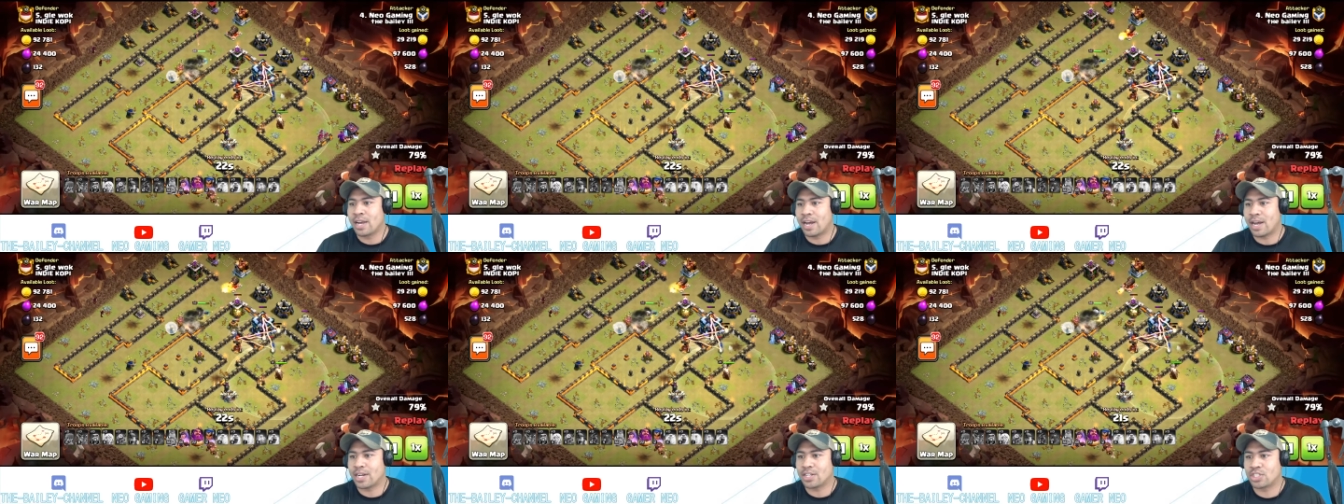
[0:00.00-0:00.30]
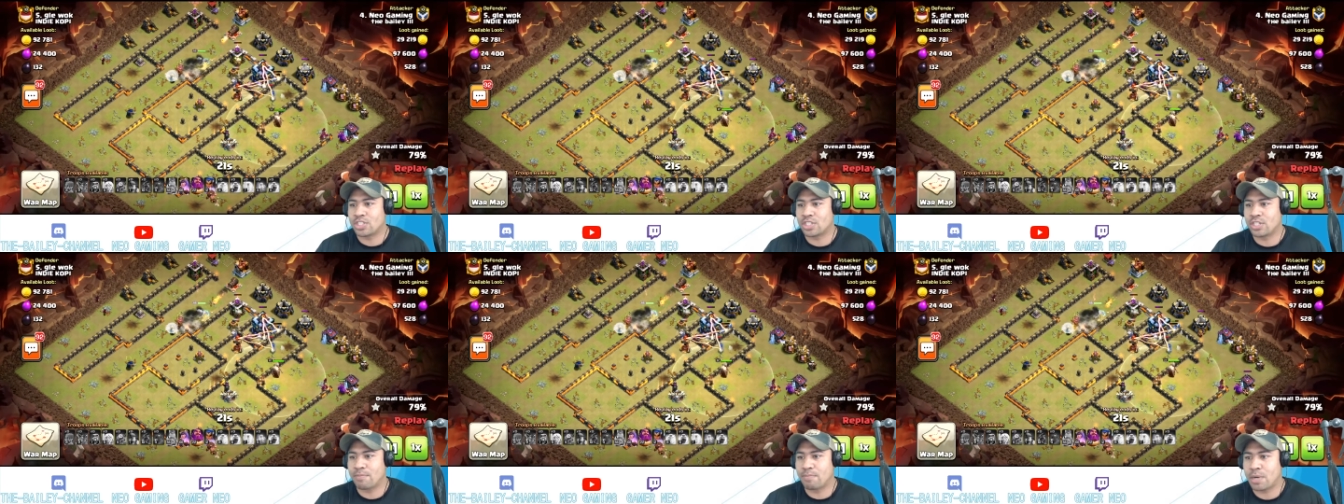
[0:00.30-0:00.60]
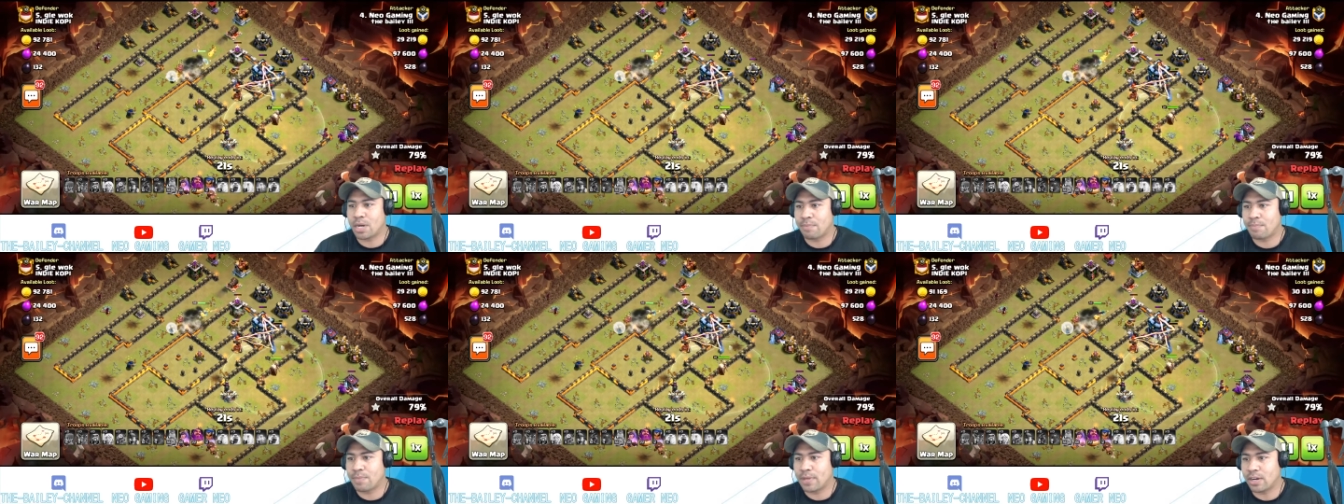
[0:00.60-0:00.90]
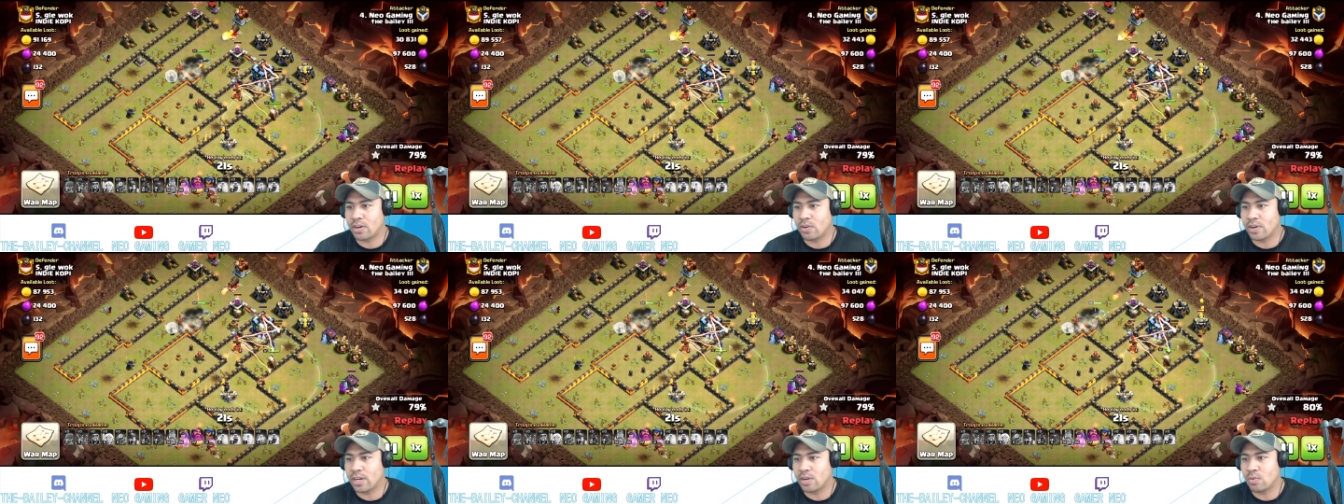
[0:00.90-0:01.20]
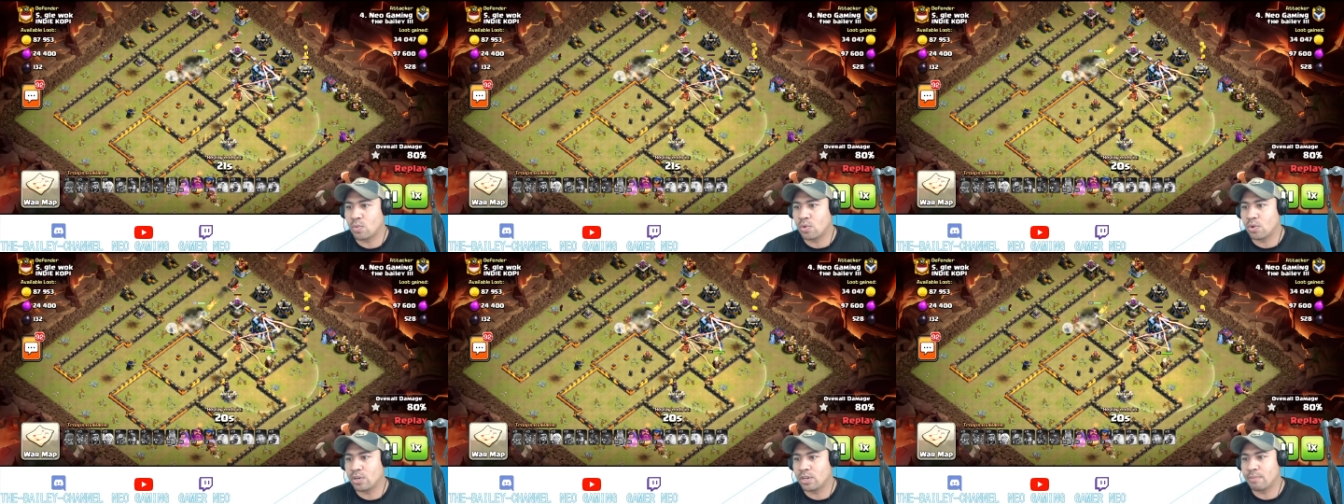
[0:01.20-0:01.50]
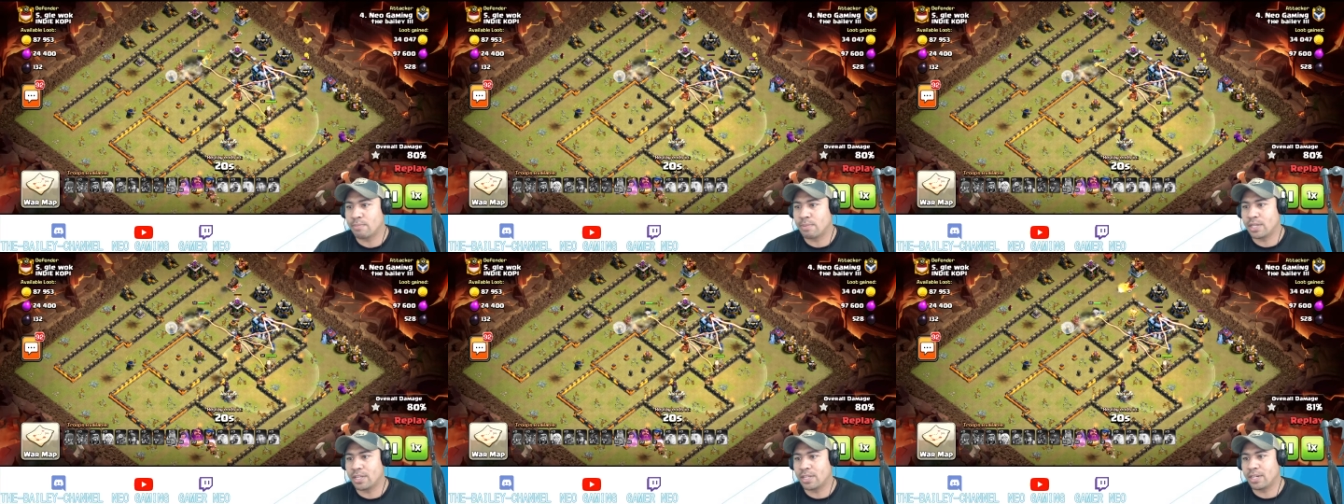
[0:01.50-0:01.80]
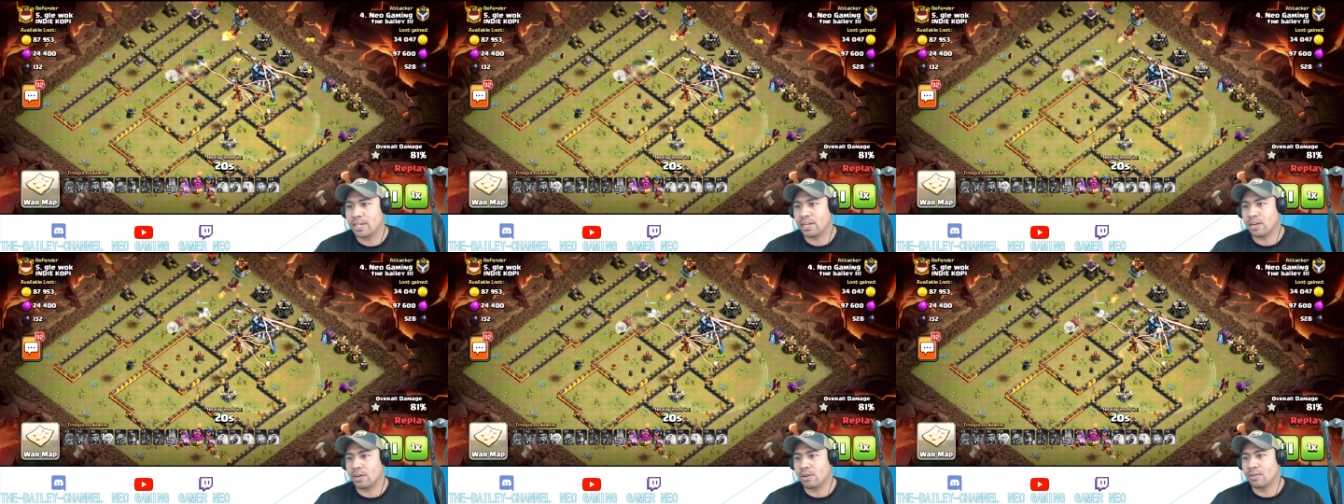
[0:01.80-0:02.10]
I should have popped that Grand Warden
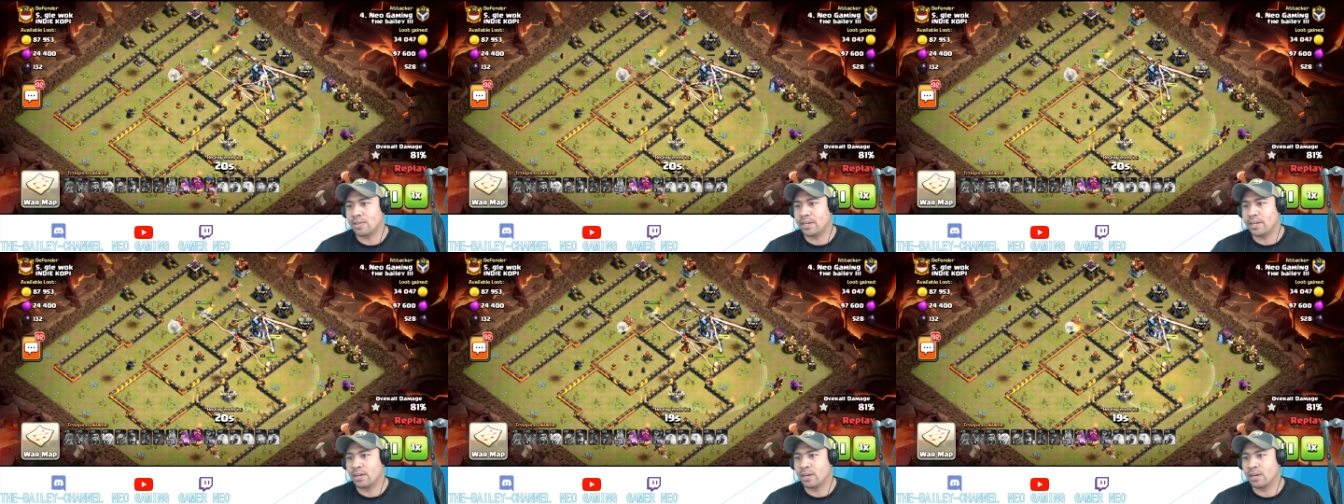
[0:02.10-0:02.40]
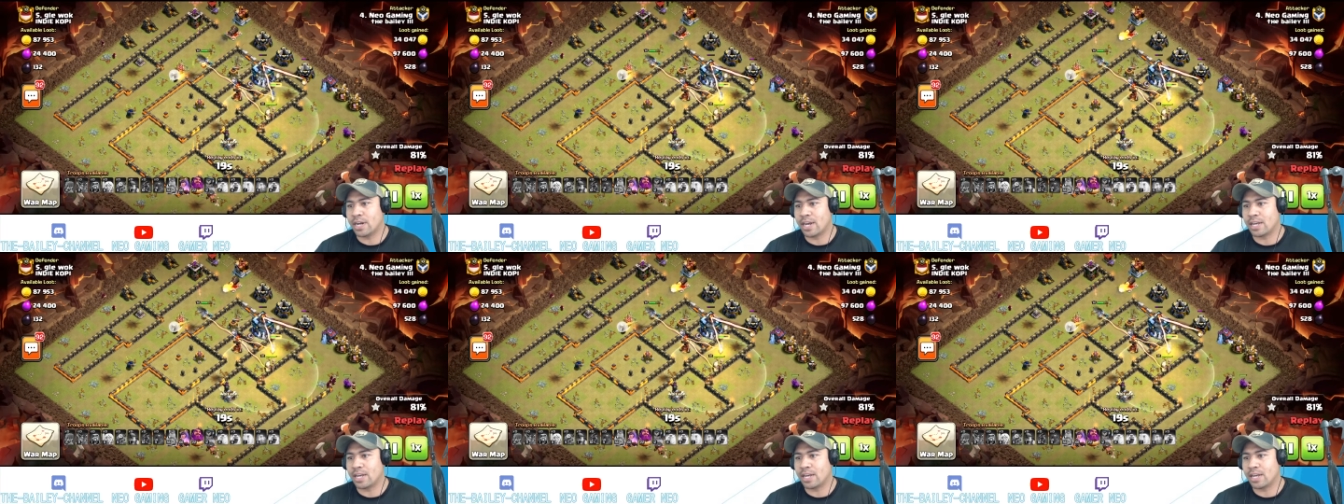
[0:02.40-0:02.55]
ability earlier.